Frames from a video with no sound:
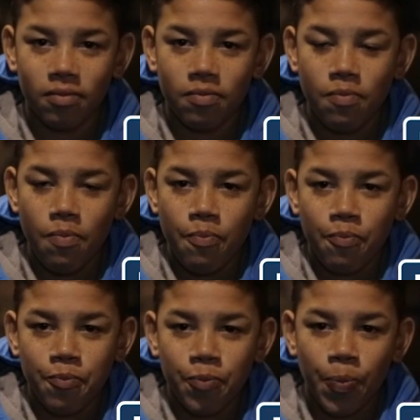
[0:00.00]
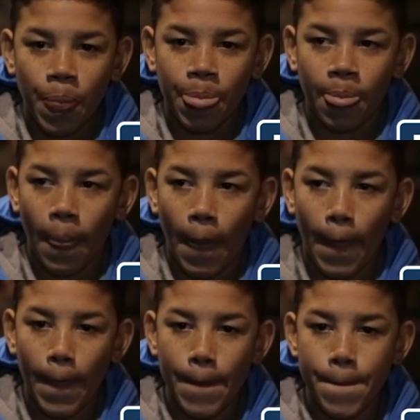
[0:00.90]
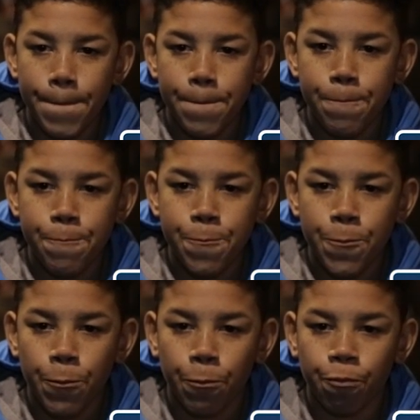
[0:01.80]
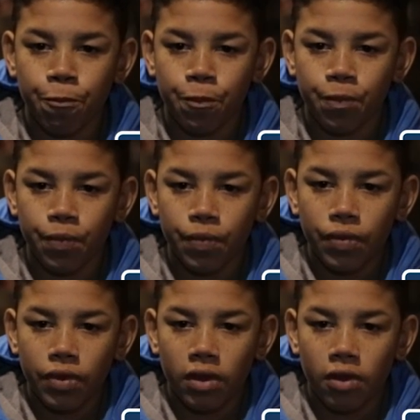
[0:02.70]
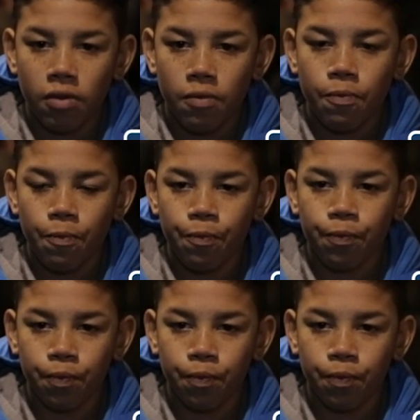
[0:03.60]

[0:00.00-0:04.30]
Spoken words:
No words are spoken by the person on screen.